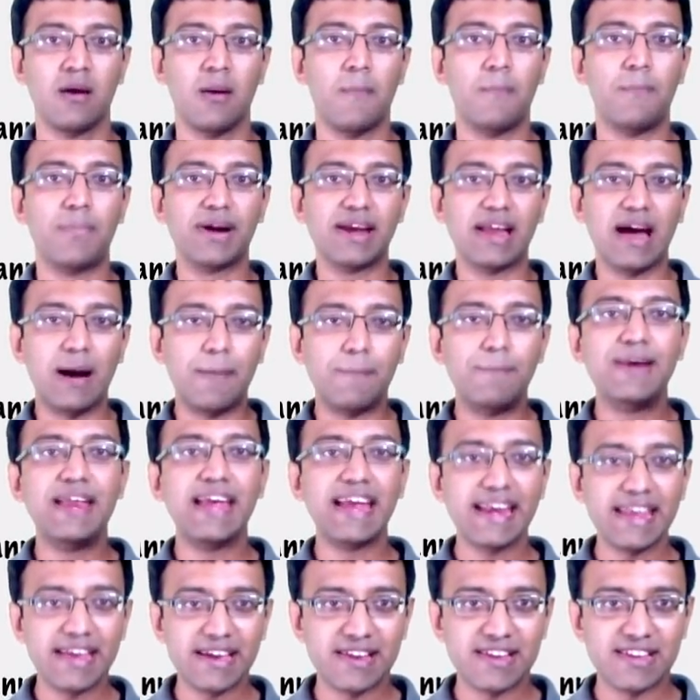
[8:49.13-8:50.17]
But
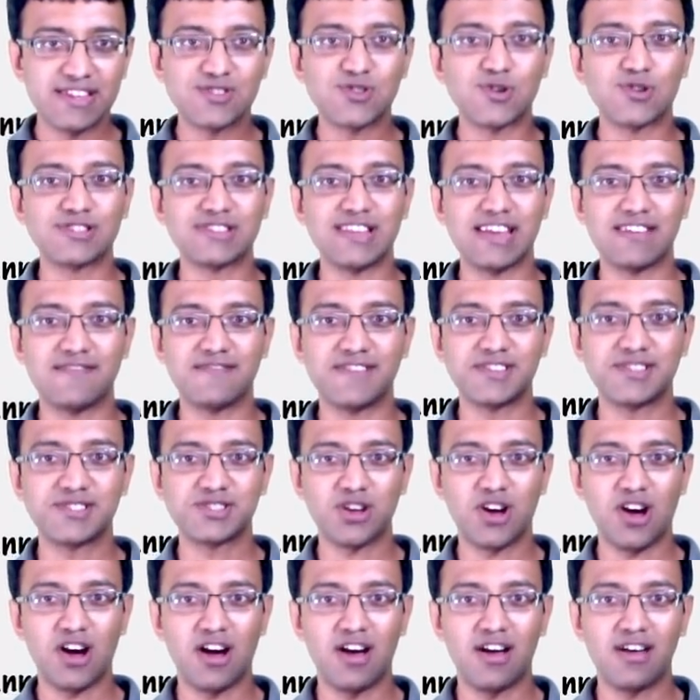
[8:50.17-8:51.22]
updating a resource, like we
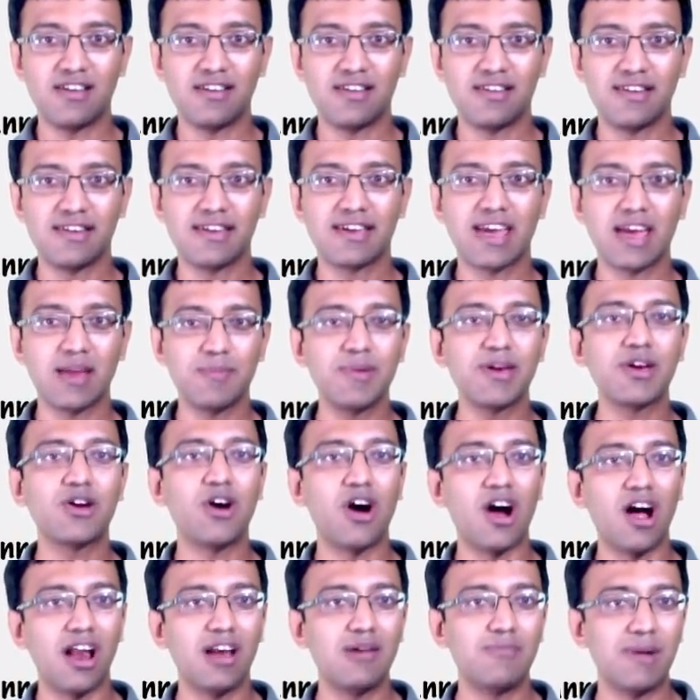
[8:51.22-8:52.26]
saw, can be
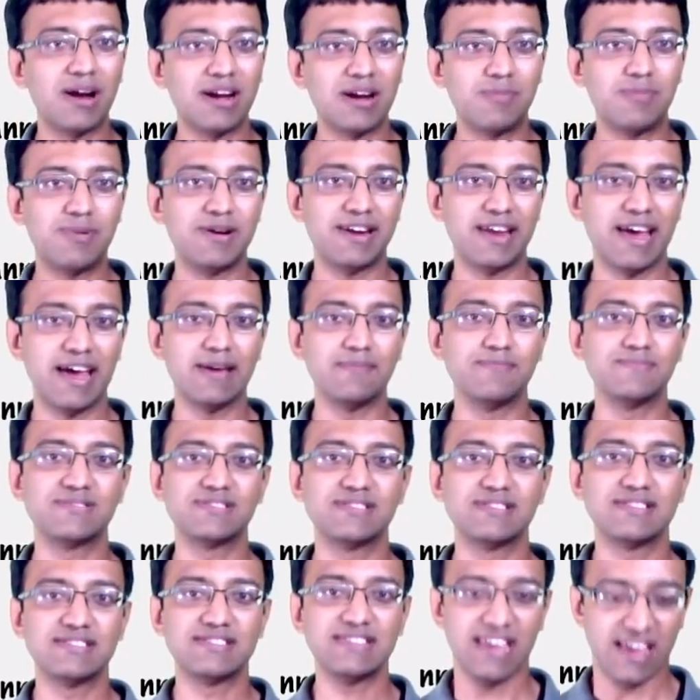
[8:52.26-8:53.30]
called multiple
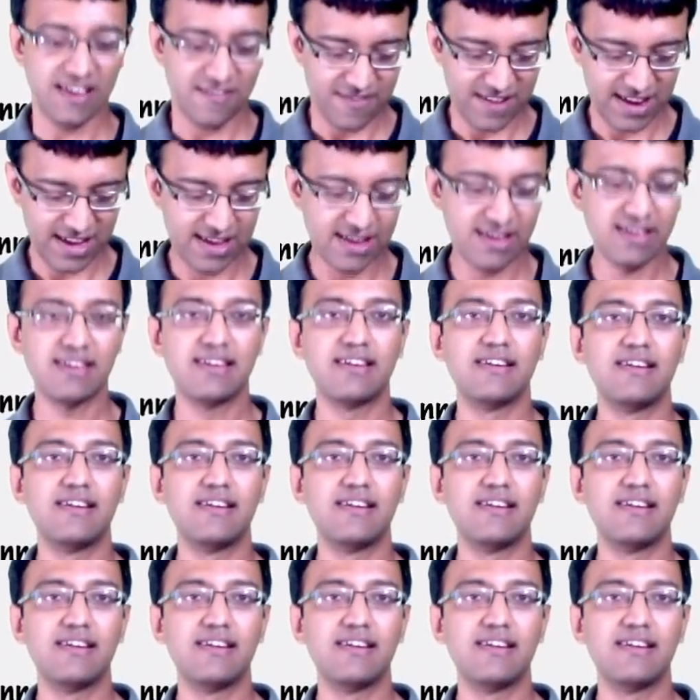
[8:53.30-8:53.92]
times safely.